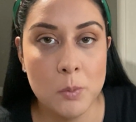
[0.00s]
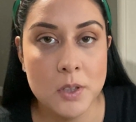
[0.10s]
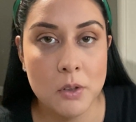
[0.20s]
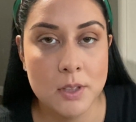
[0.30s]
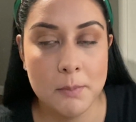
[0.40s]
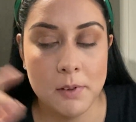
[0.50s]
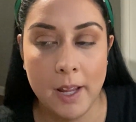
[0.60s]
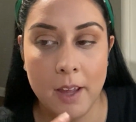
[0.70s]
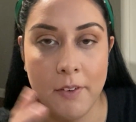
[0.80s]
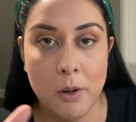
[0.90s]
So, you know,
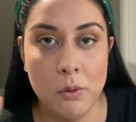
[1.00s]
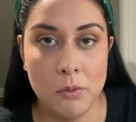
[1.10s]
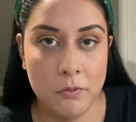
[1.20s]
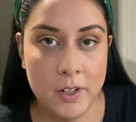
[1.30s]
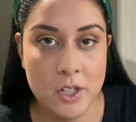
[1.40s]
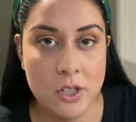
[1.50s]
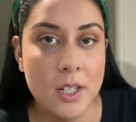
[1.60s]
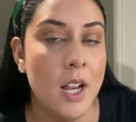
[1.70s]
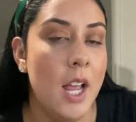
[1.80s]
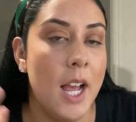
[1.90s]
like if I don't finish it,
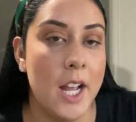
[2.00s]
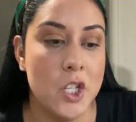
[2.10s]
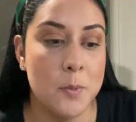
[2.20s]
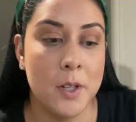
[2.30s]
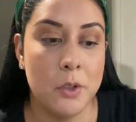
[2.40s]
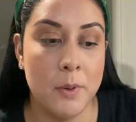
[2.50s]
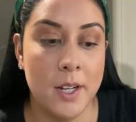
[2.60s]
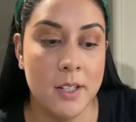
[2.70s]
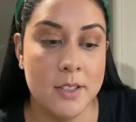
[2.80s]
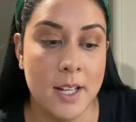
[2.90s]
I just bought the
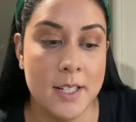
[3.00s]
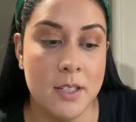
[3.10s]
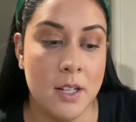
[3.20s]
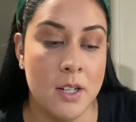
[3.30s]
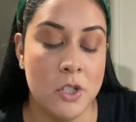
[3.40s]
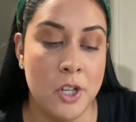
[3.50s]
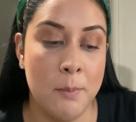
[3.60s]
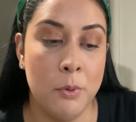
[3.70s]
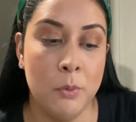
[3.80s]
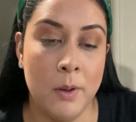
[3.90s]
regular size
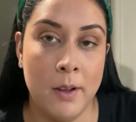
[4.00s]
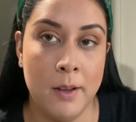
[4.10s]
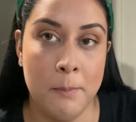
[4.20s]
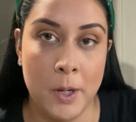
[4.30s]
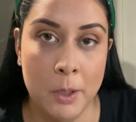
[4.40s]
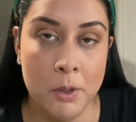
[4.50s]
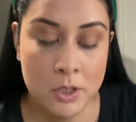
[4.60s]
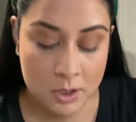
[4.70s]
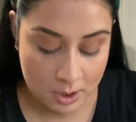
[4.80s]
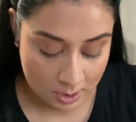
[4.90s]
shampoo and body wash.